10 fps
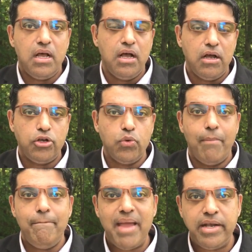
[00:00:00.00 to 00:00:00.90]
uh, to
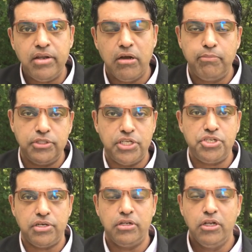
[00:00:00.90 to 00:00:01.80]
amend her
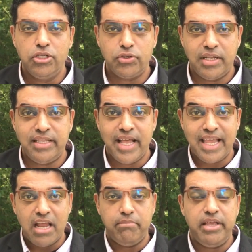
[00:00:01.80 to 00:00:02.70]
position so that there
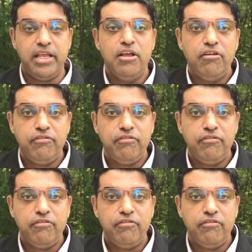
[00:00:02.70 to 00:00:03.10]
can be